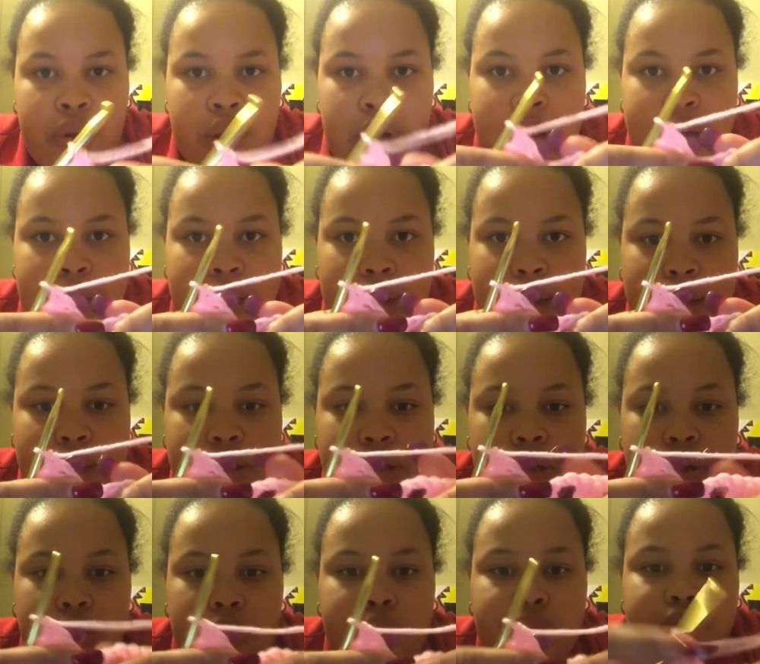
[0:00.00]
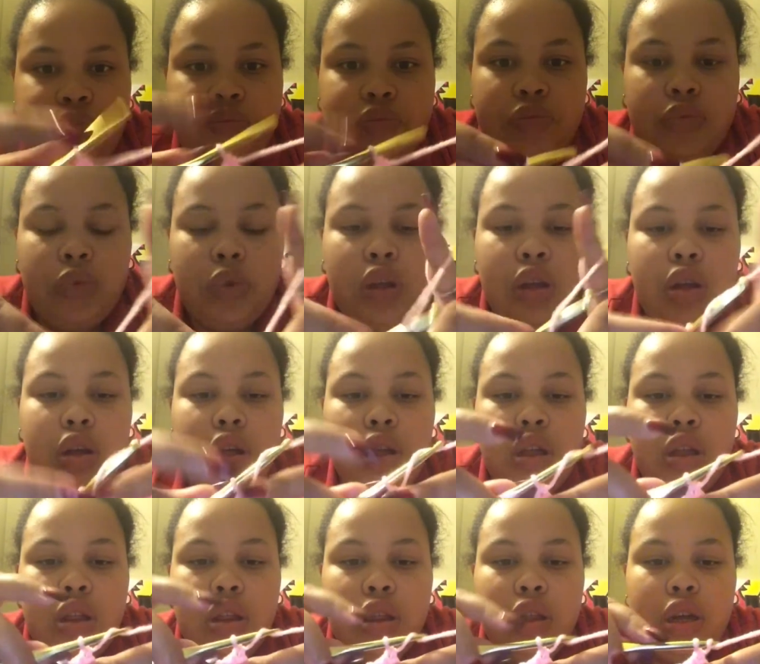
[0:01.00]
like so.
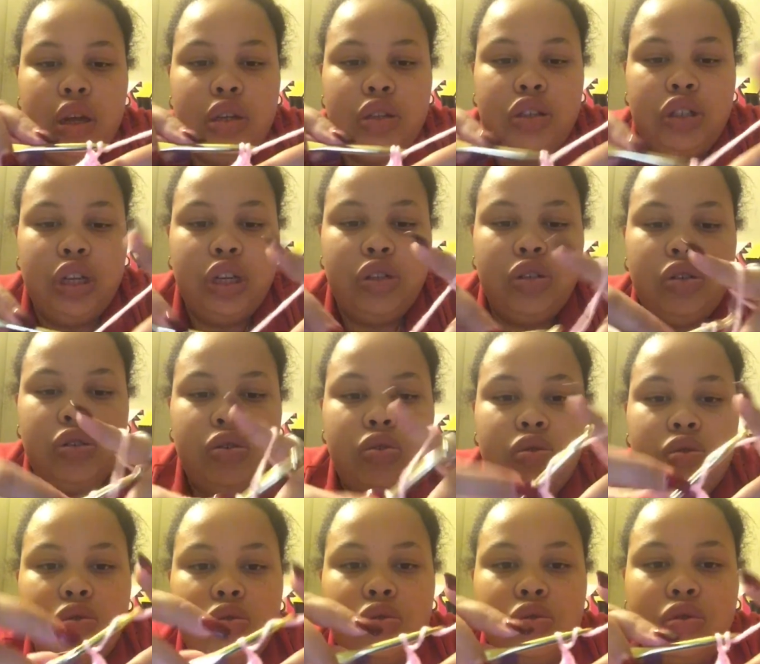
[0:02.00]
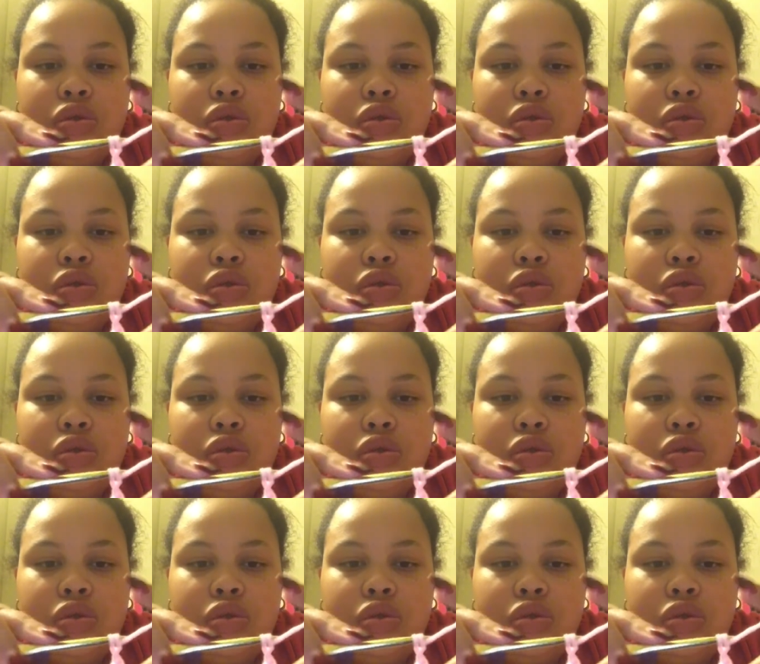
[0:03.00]
Then chain two,